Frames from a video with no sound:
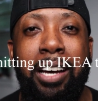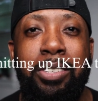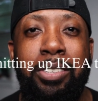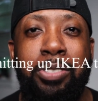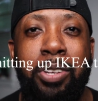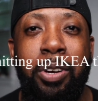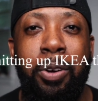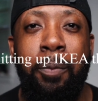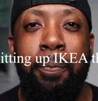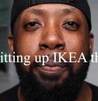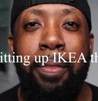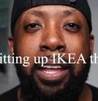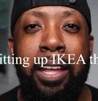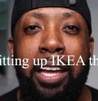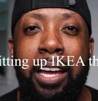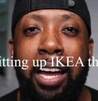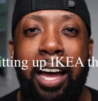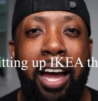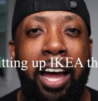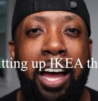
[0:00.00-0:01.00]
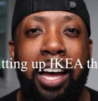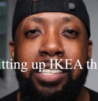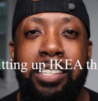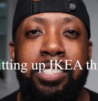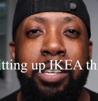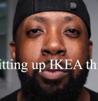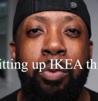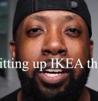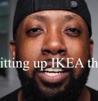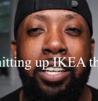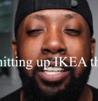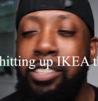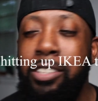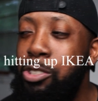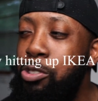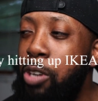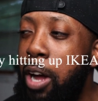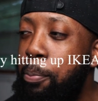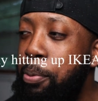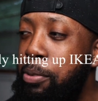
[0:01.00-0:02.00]
So uh, I uh, still wanted to
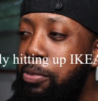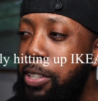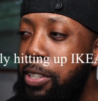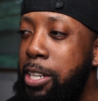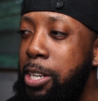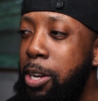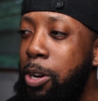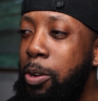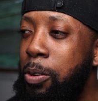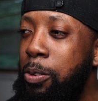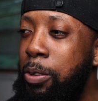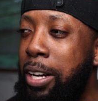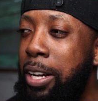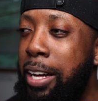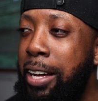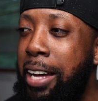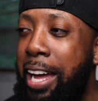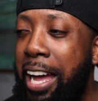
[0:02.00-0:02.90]
drop a video uh,